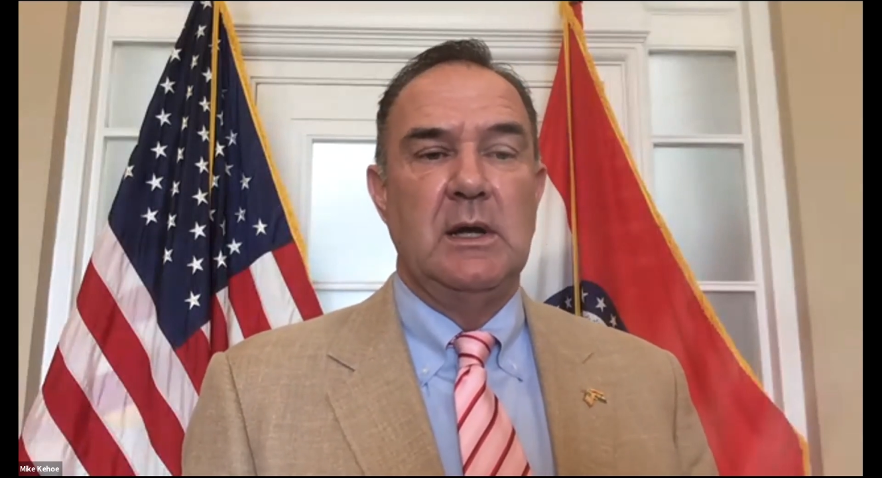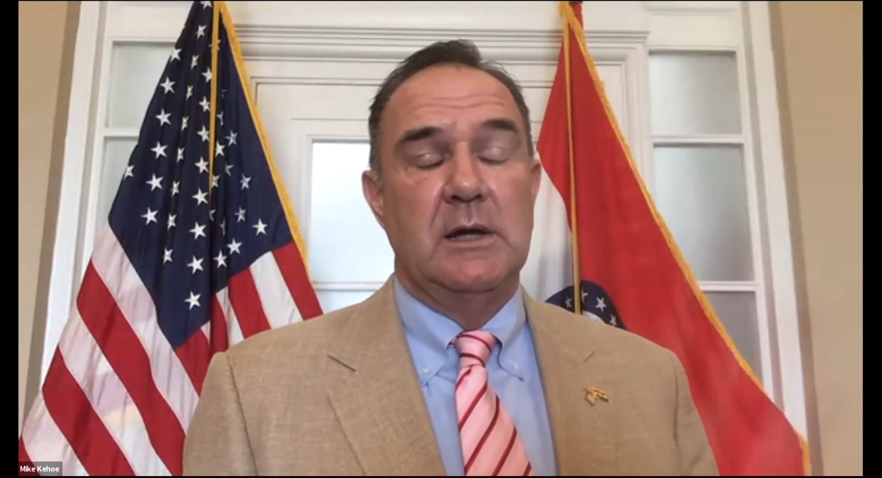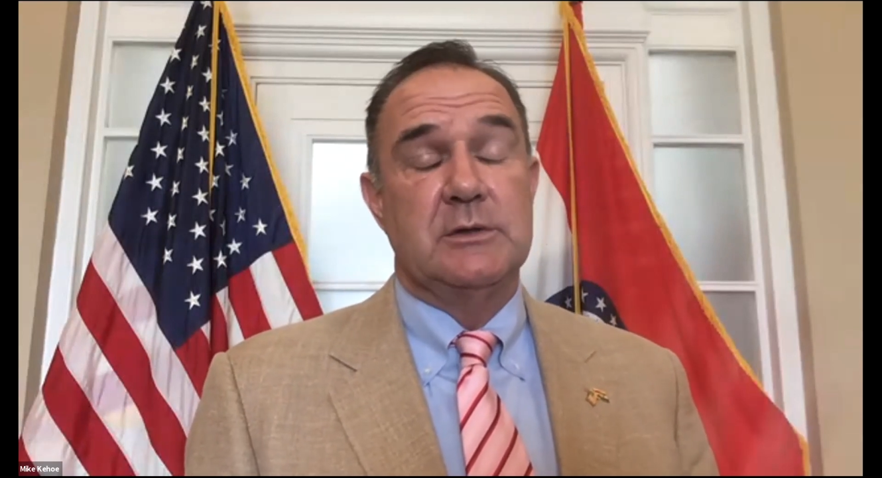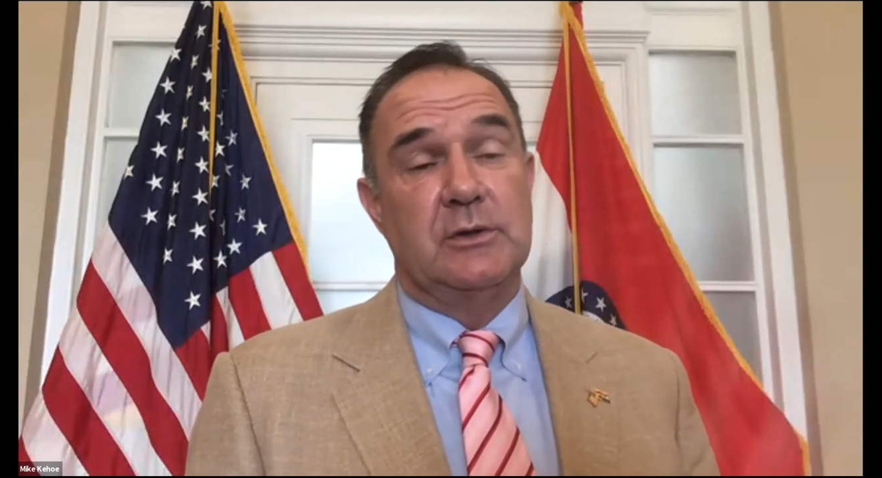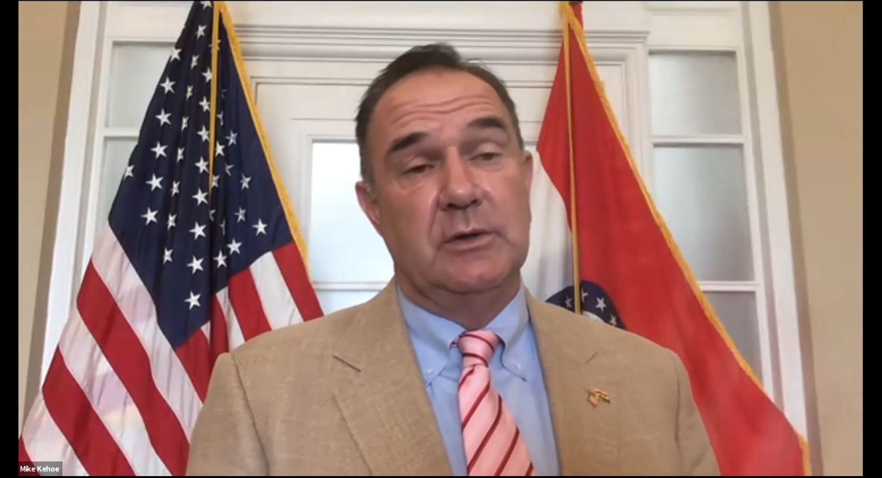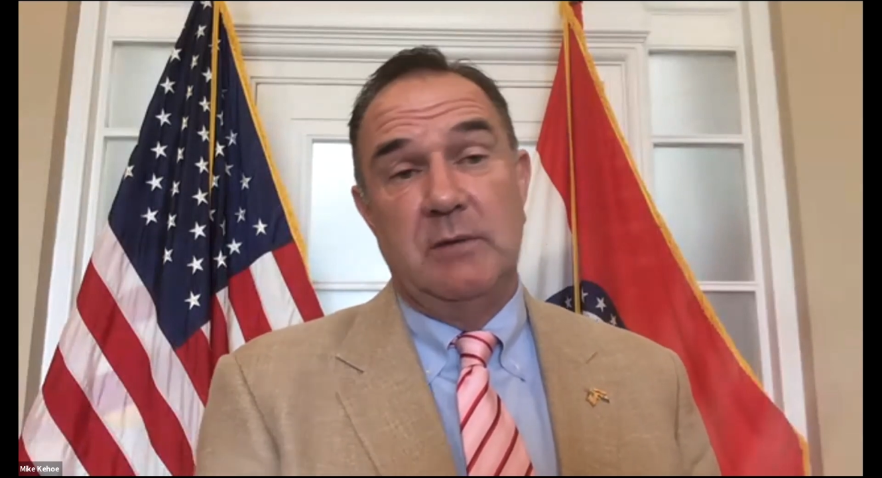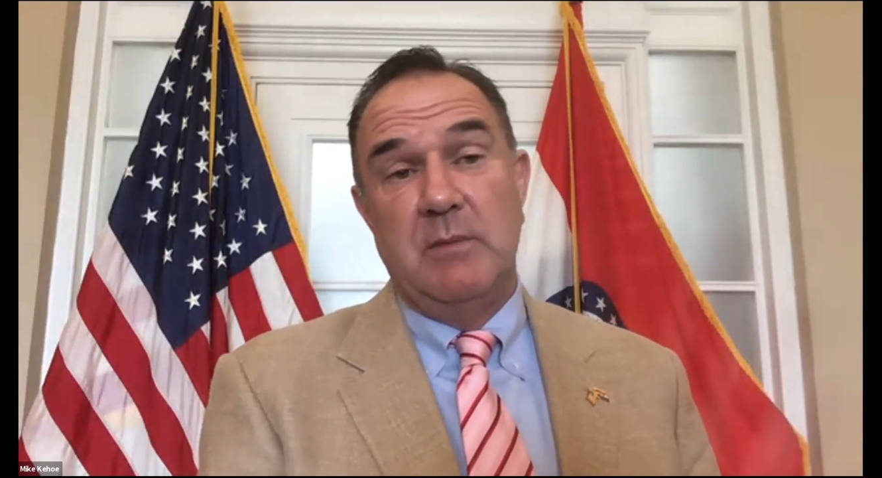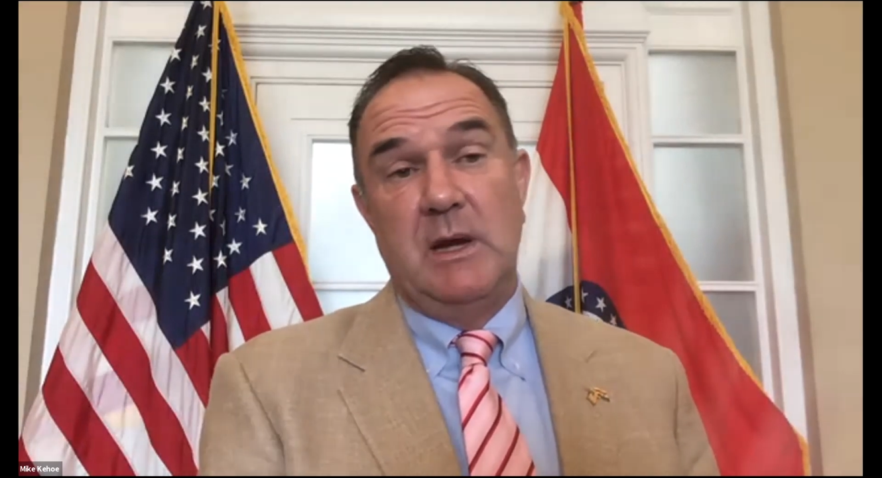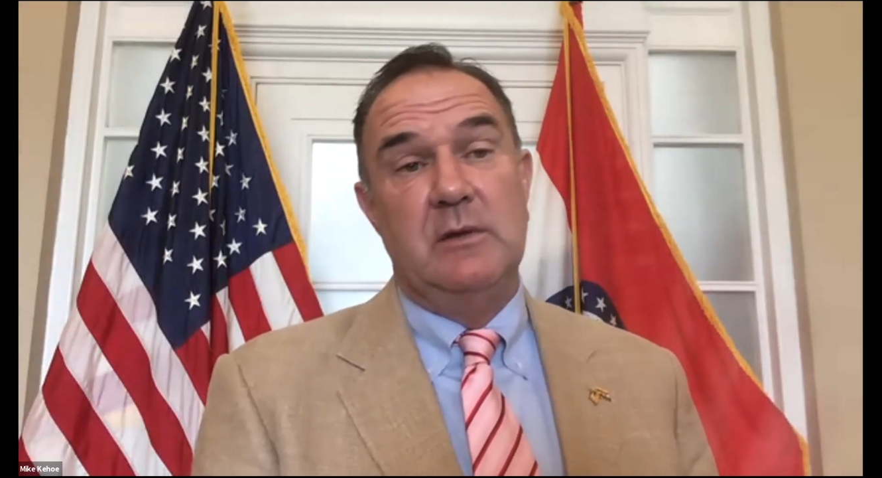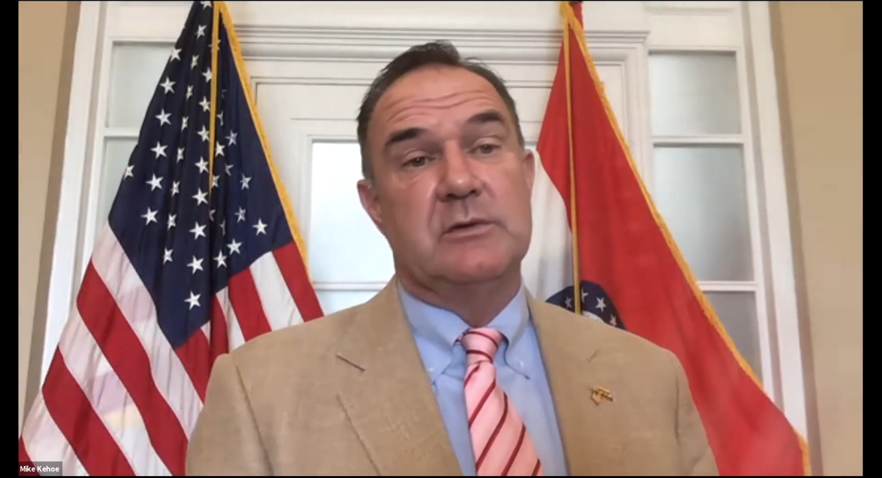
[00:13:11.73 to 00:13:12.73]
Certainly
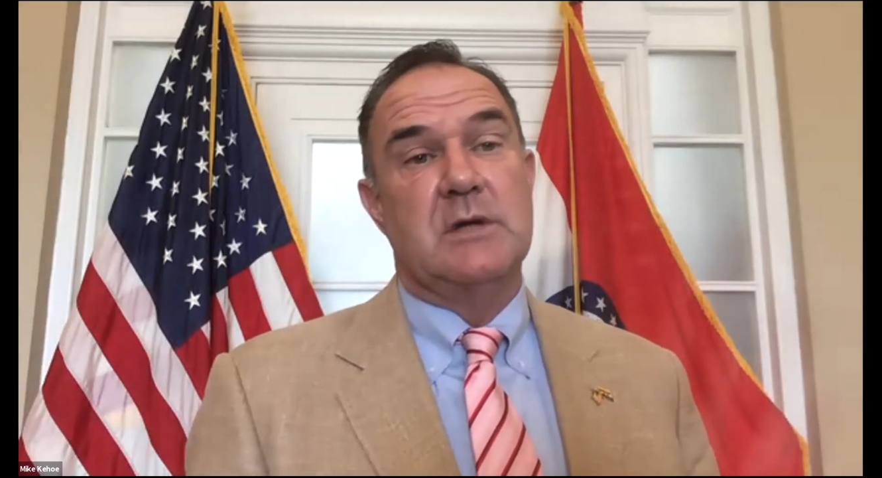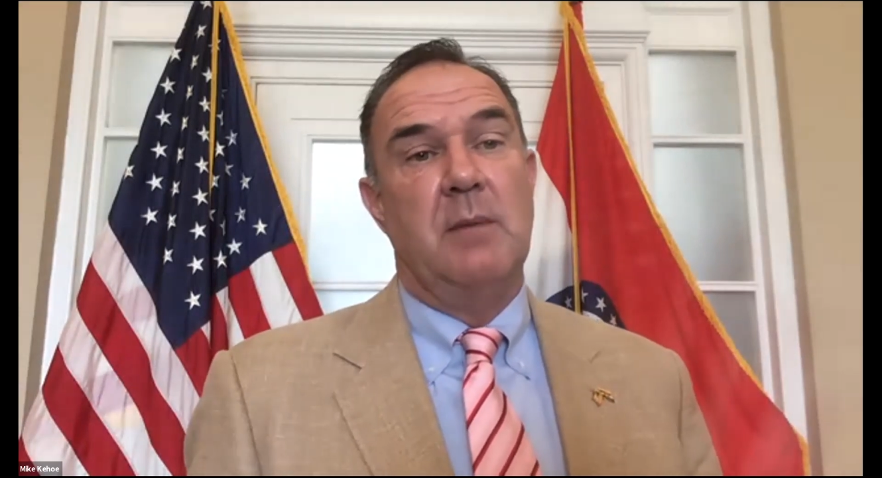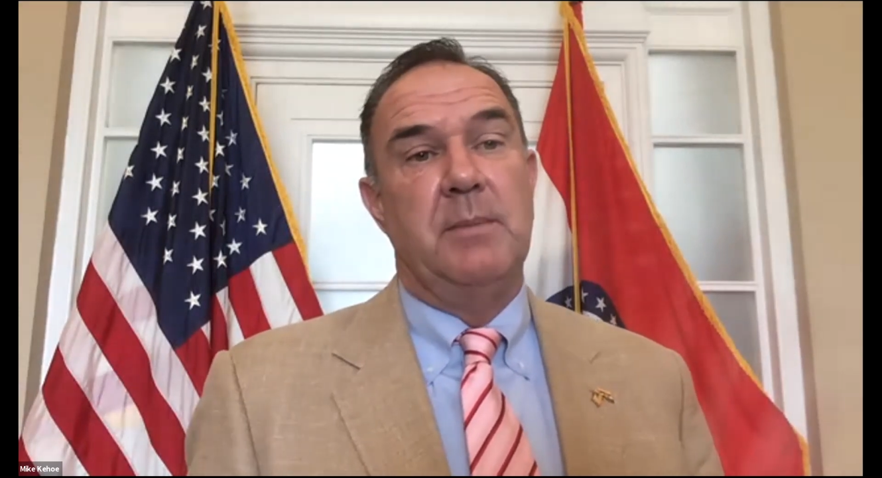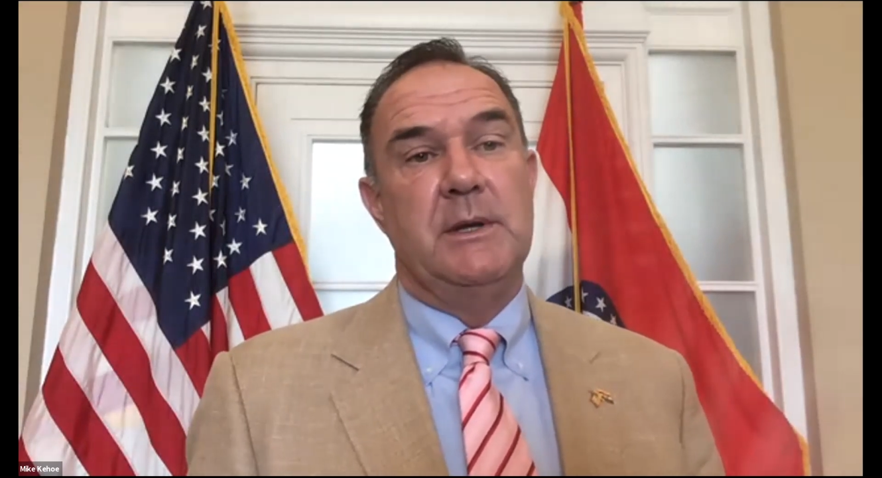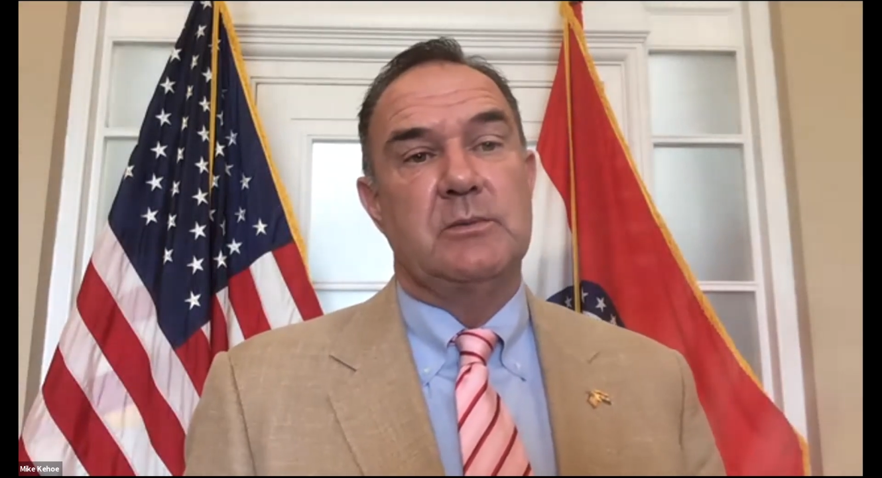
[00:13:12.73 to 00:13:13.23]
many of those companies